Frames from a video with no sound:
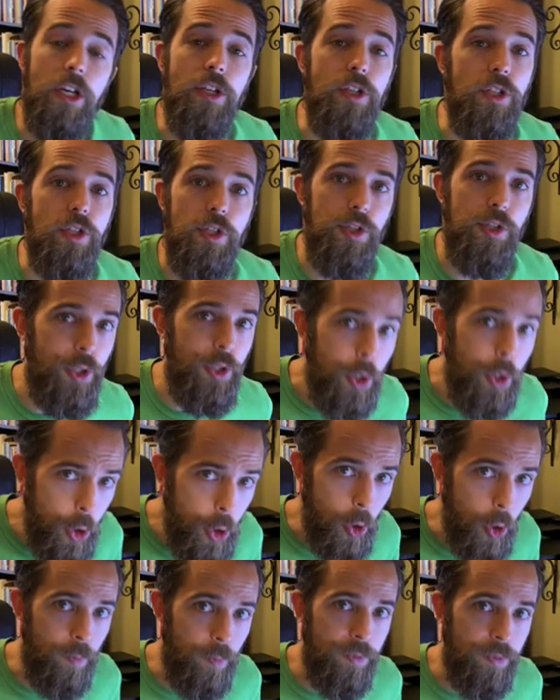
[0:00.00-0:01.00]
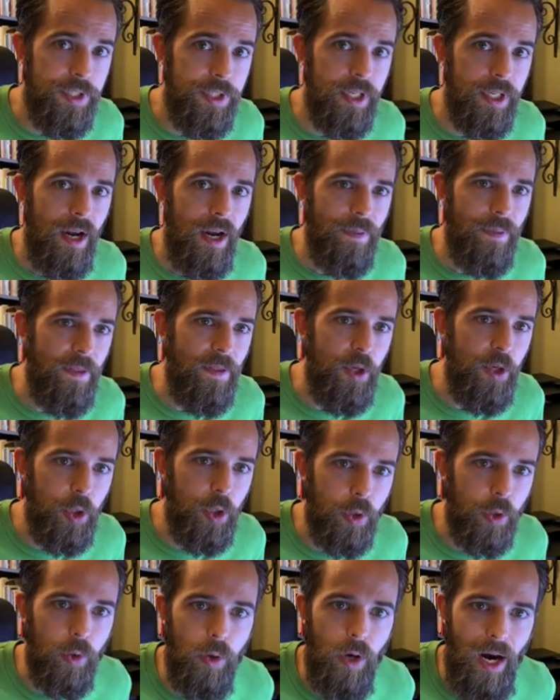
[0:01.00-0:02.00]
assumes that the
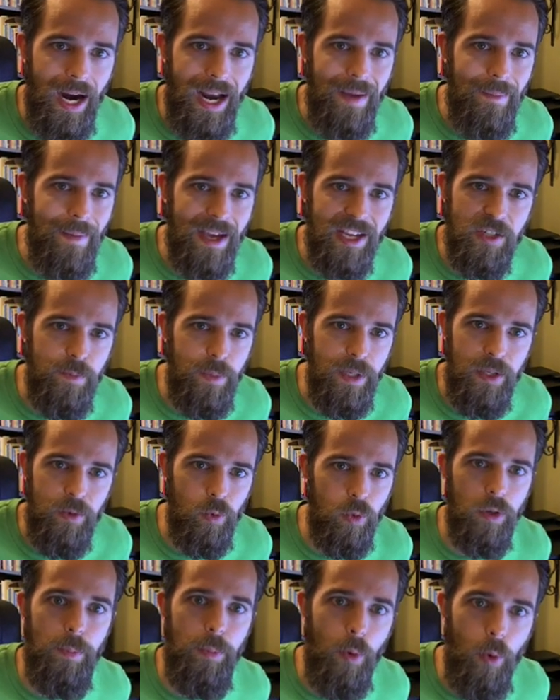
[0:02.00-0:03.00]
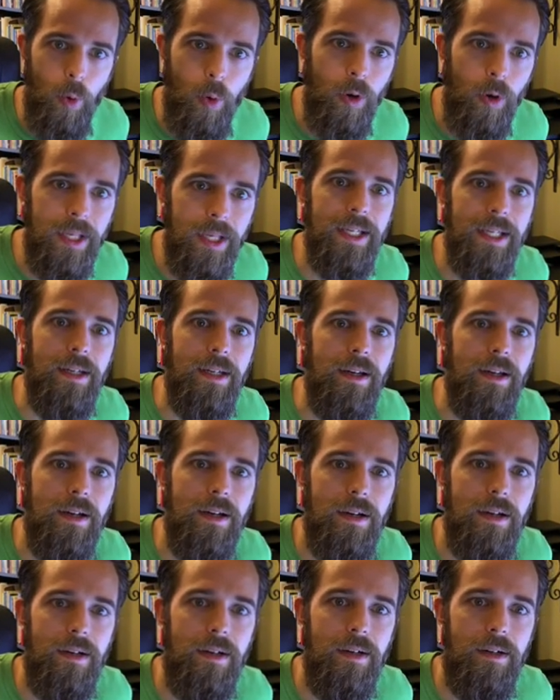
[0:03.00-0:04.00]
crime has been reported.
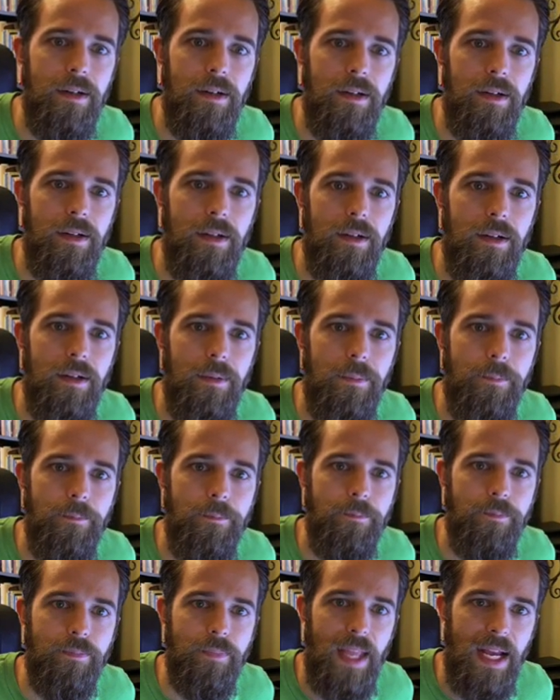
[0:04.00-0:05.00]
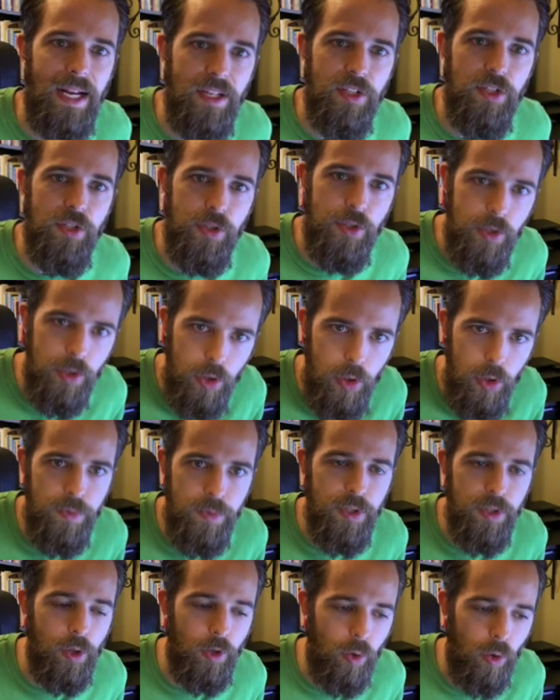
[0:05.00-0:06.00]
That
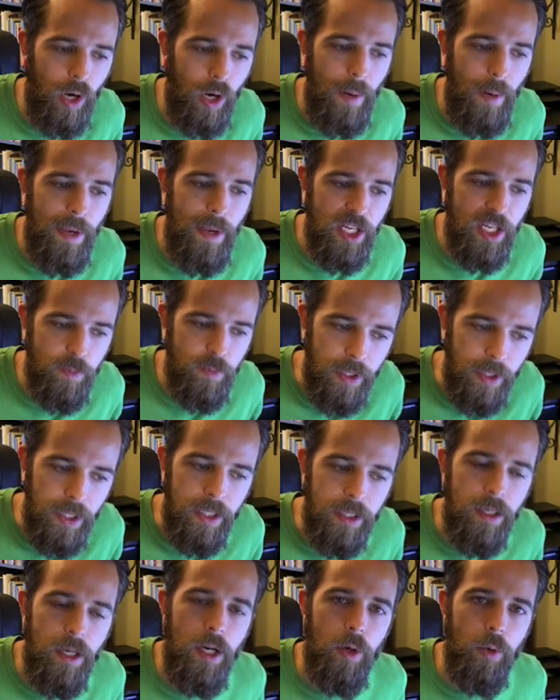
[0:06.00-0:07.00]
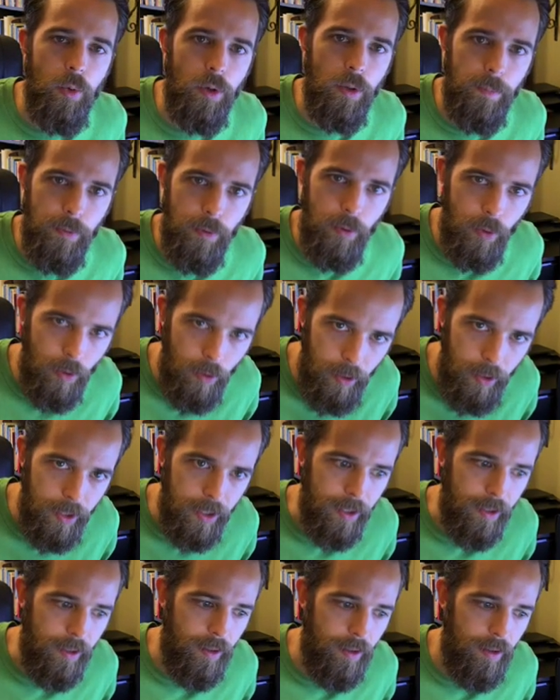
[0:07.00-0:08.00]
assumes the crime has been
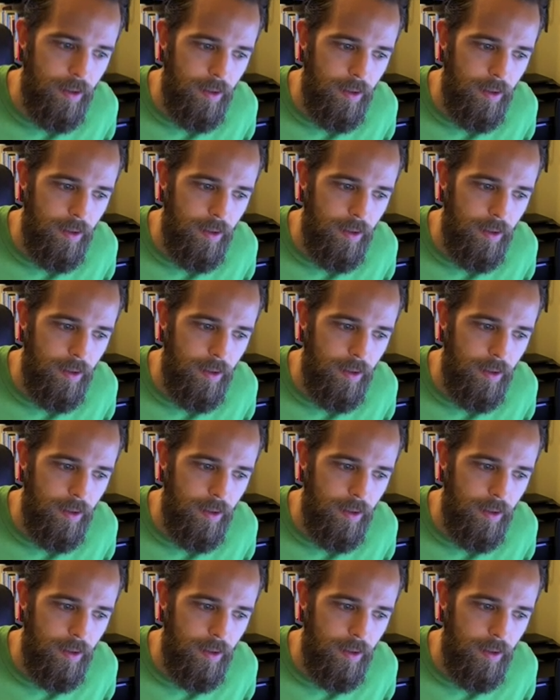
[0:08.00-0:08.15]
reported.